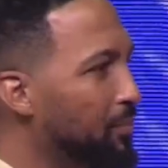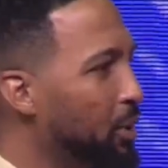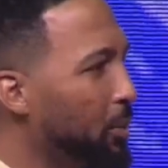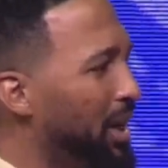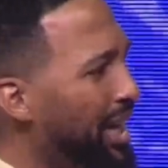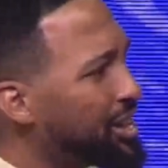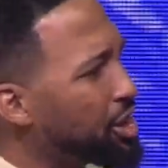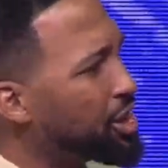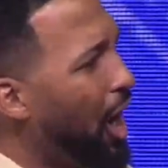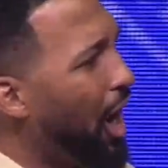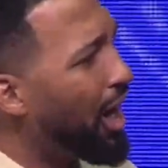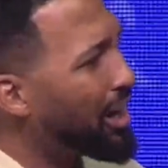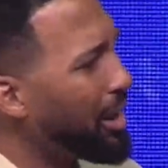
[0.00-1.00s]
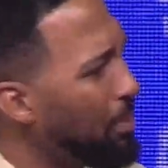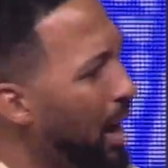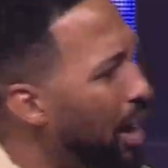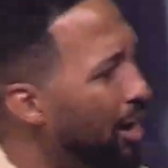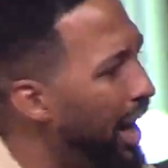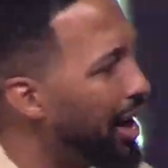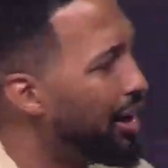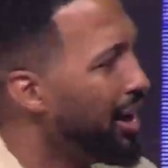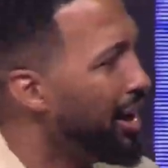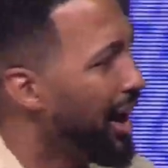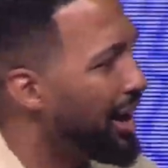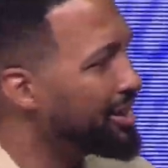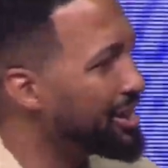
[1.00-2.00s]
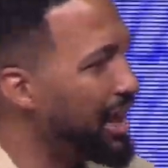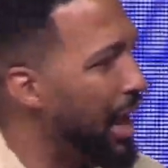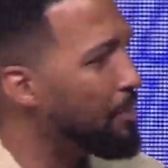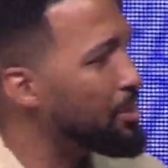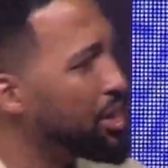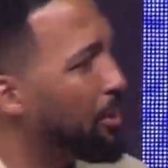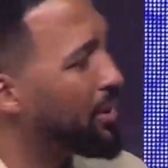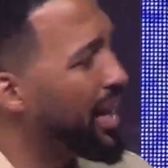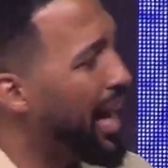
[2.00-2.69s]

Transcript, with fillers: We're not just talking about our discipleship and